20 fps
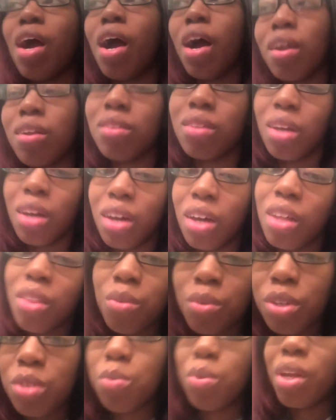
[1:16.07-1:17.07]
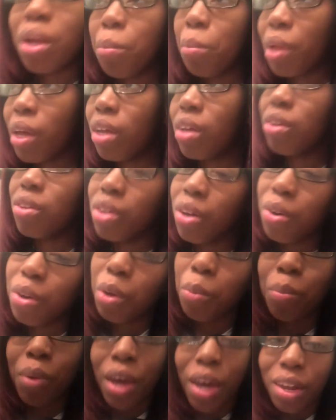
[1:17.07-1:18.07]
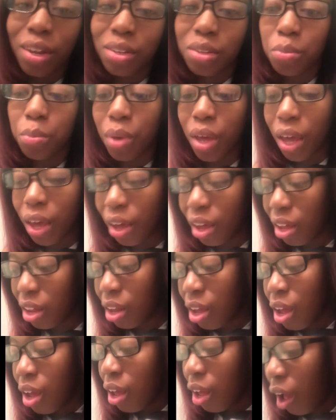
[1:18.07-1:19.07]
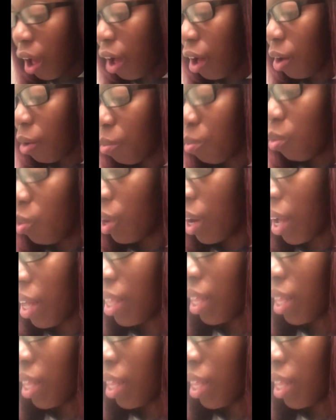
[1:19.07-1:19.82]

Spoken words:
out of the other ones, but I'm like, you know what? A pad is a pad. What I